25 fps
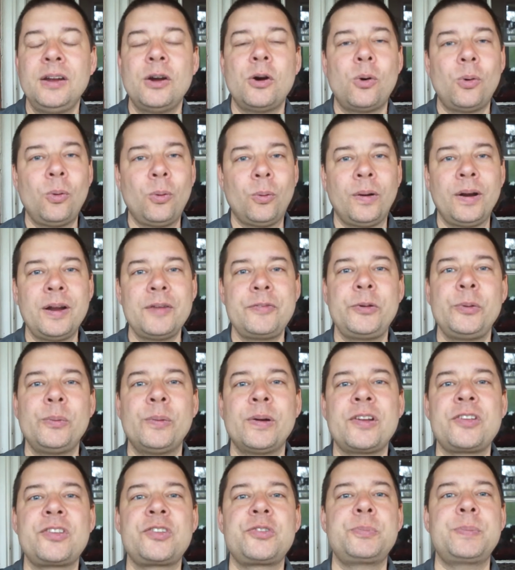or if you
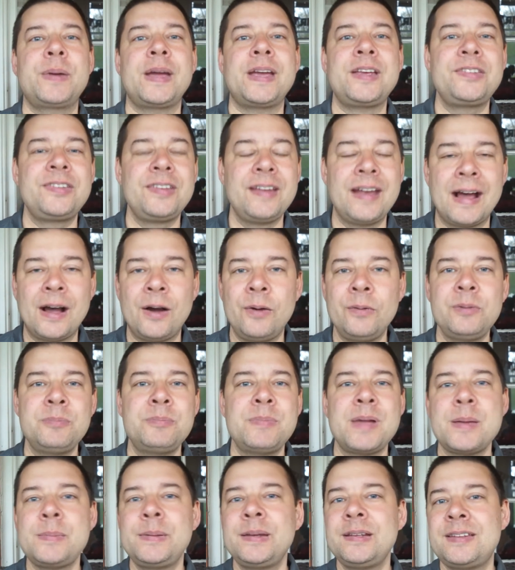want to space it out and
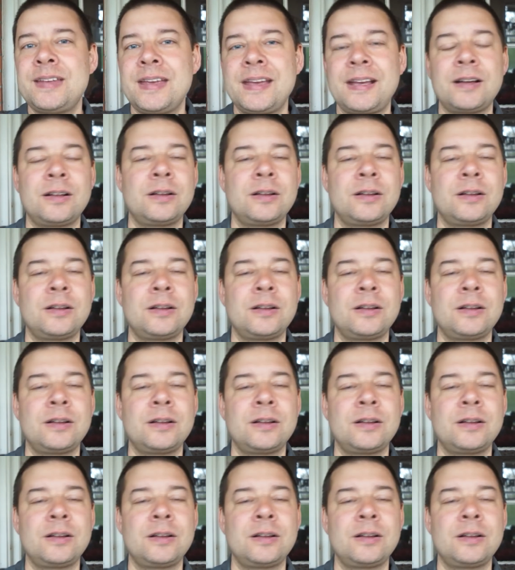maybe take